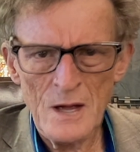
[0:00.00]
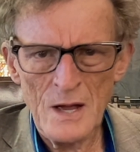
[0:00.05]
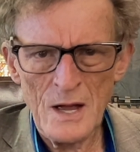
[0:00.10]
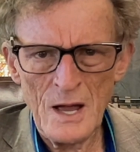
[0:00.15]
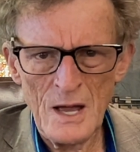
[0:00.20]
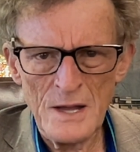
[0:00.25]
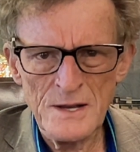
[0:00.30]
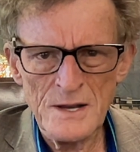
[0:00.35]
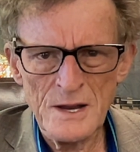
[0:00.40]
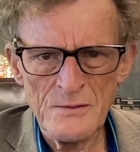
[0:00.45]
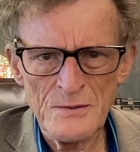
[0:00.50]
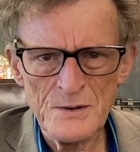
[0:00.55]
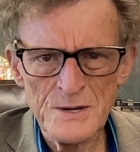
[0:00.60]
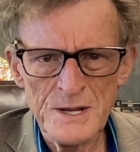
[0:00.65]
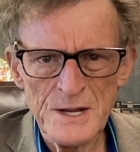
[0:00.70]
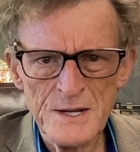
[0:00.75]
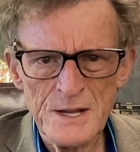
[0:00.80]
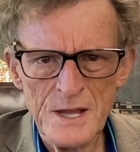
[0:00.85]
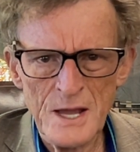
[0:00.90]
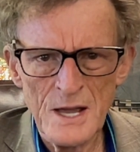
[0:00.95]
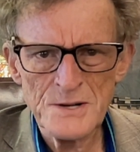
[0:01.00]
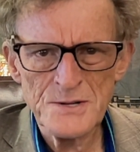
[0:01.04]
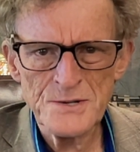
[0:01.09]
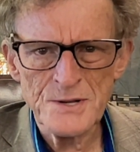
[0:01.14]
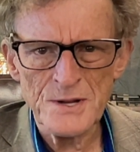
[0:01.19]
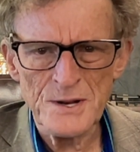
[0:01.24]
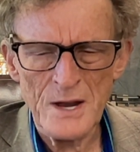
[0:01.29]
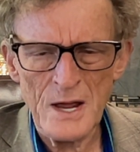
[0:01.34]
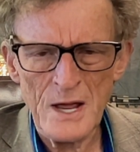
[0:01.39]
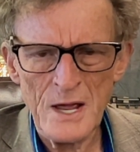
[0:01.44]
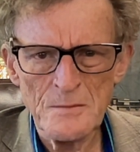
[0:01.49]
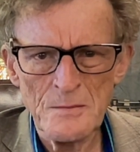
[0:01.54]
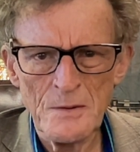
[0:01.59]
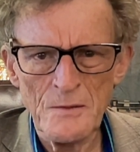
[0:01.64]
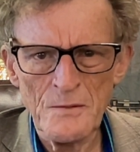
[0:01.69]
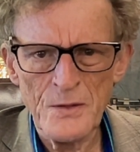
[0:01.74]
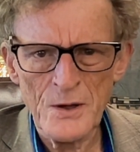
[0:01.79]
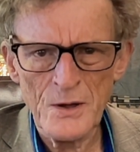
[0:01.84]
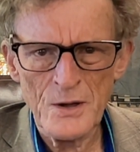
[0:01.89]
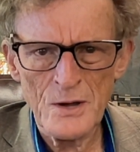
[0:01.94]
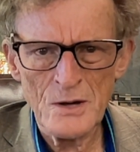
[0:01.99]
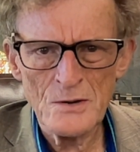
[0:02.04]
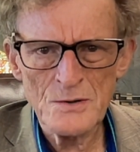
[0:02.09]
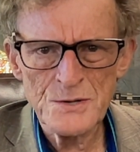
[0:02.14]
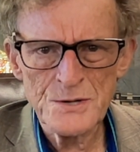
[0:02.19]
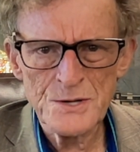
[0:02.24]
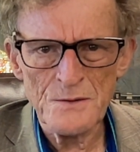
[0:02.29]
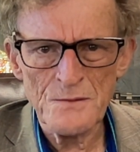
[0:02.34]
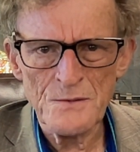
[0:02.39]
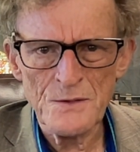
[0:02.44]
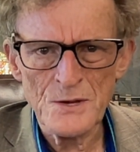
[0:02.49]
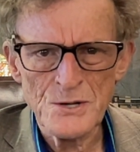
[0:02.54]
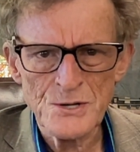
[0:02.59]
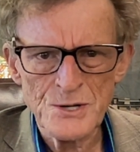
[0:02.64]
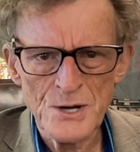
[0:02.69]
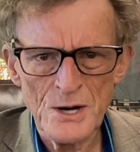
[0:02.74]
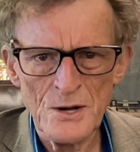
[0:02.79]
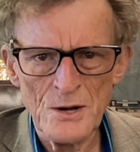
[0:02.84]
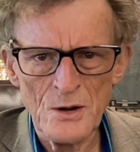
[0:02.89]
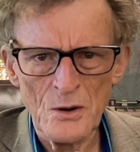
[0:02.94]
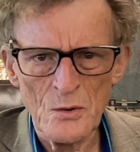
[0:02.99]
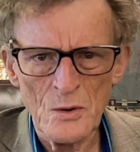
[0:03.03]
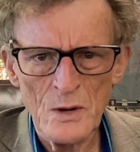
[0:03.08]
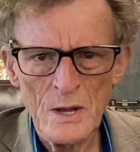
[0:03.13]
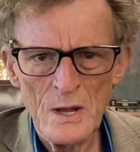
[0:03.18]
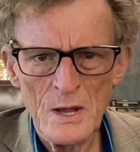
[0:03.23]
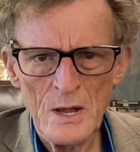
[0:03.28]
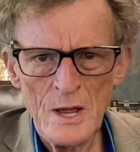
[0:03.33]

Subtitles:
I never did catch the name of the host of the show,